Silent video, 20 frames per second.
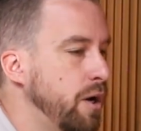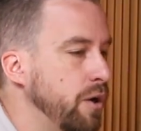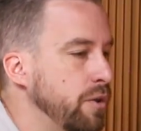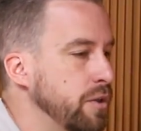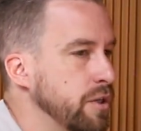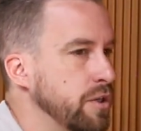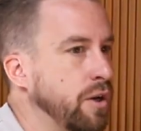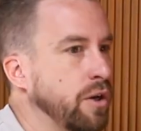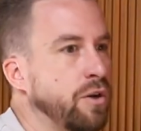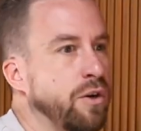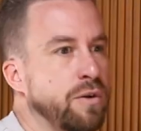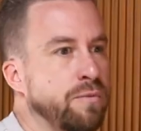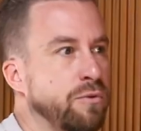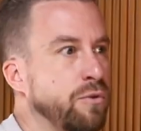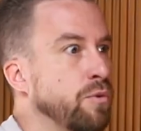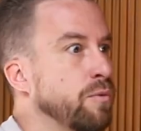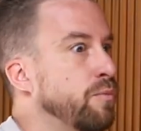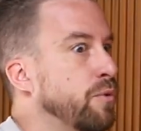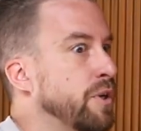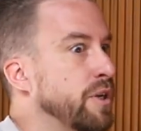There's not a lot of
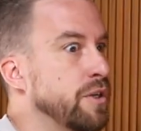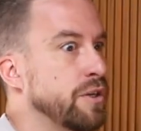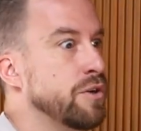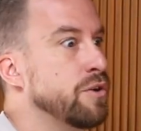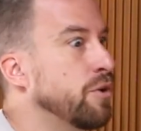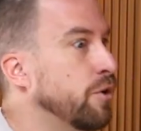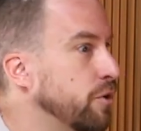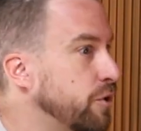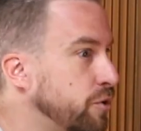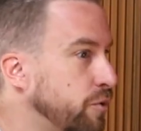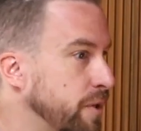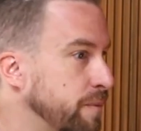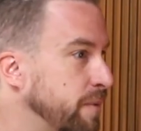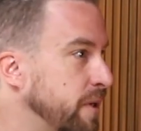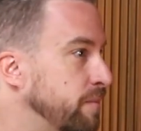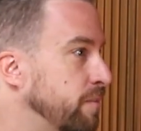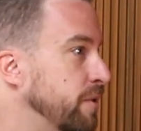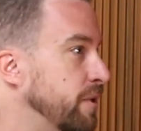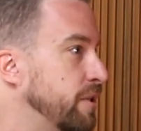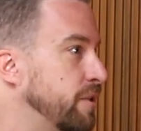thought put into nurturing
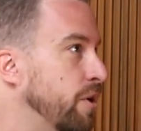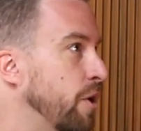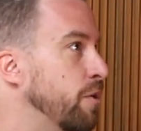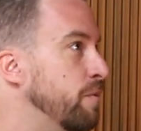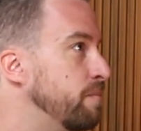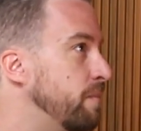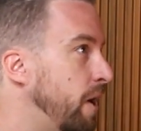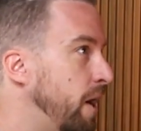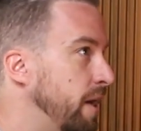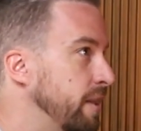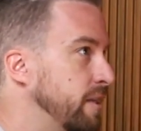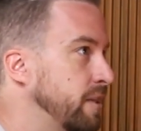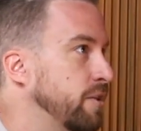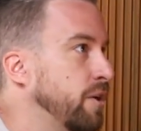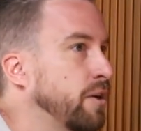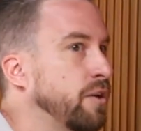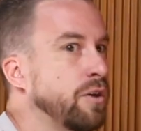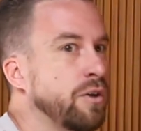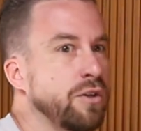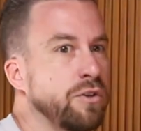people that don't buy. There's
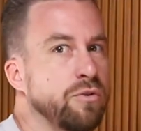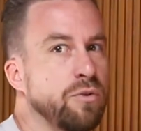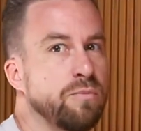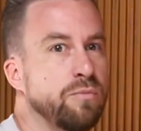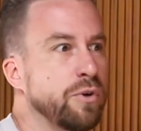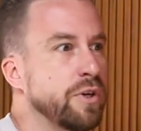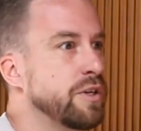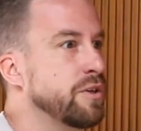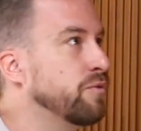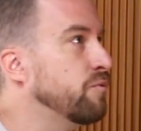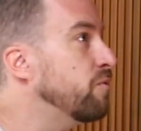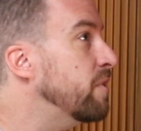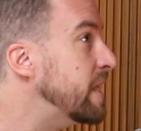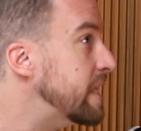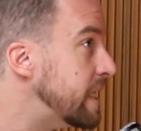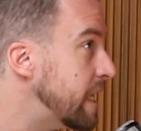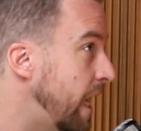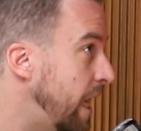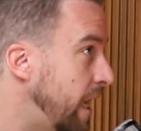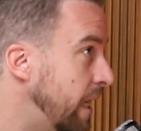not a lot of thought put into
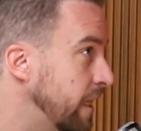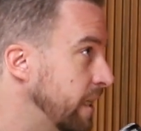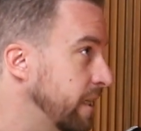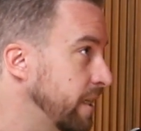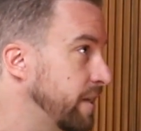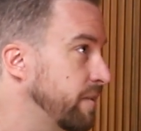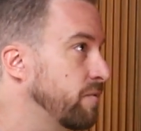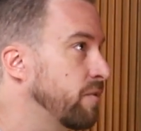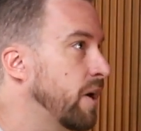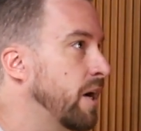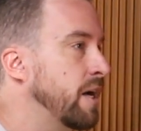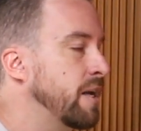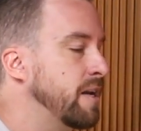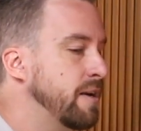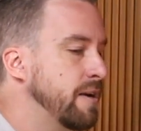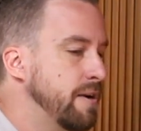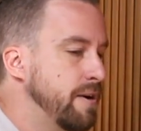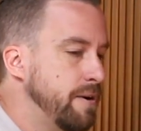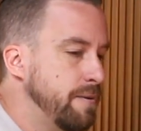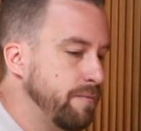retargeting, right?
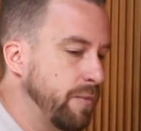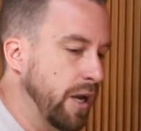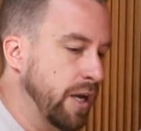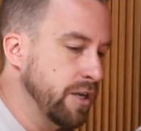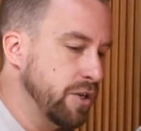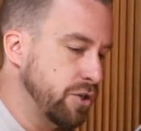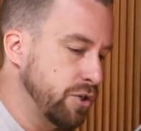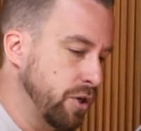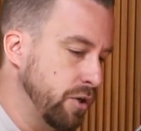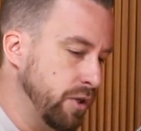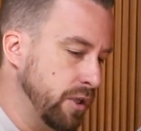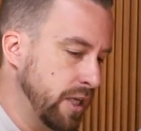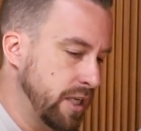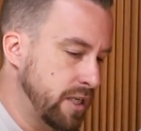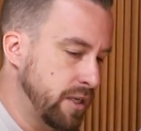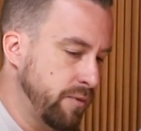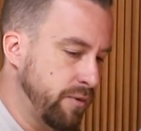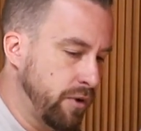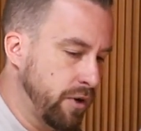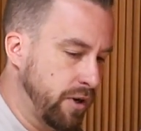And so let's
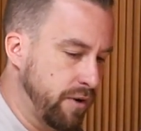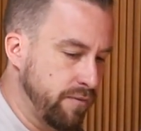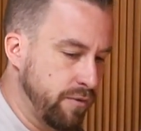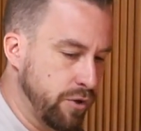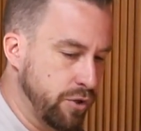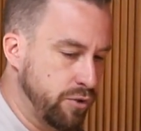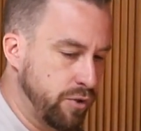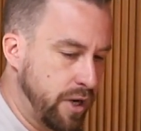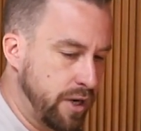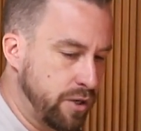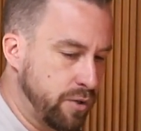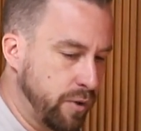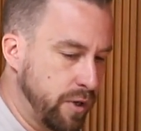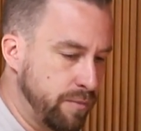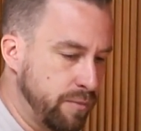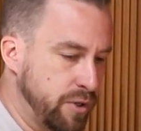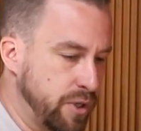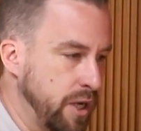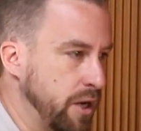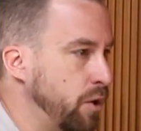say we've got a conversion rate of
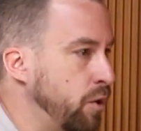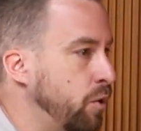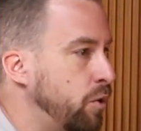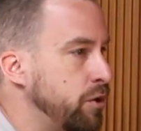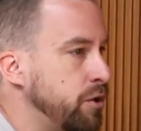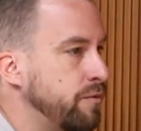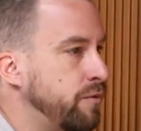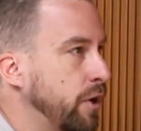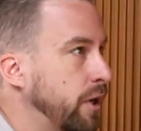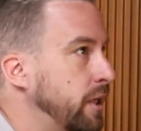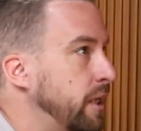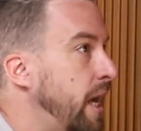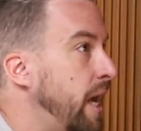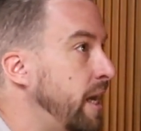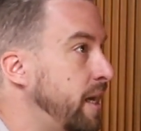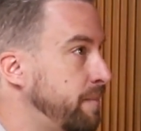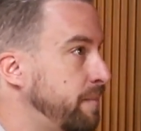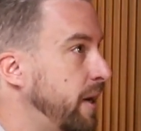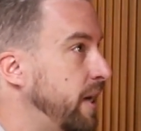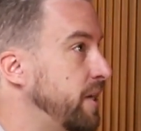20%, or you've got a
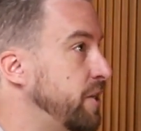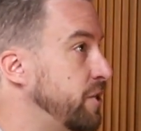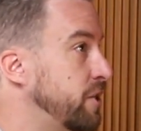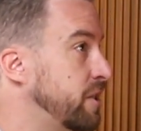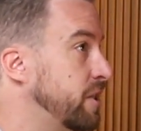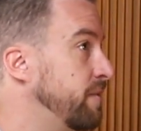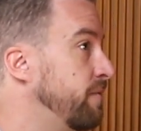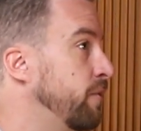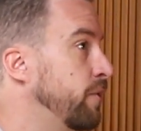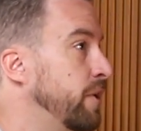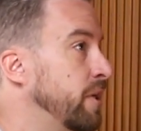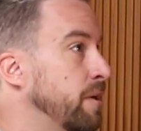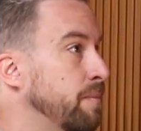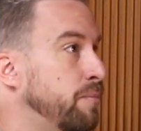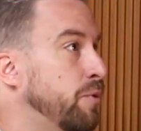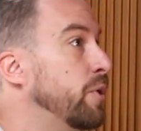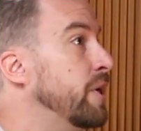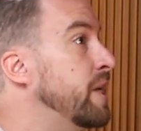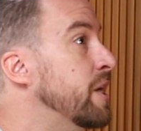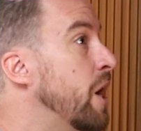landing page that's converting at
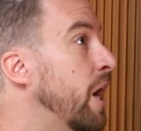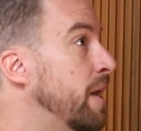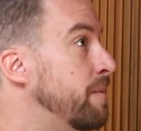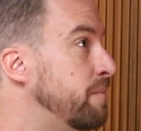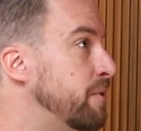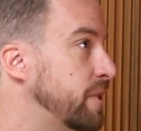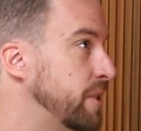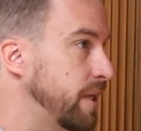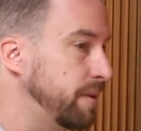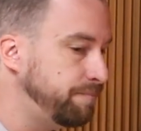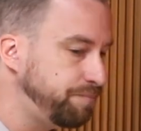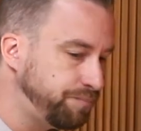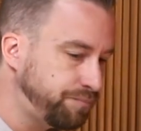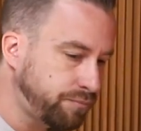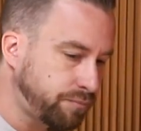0.9%.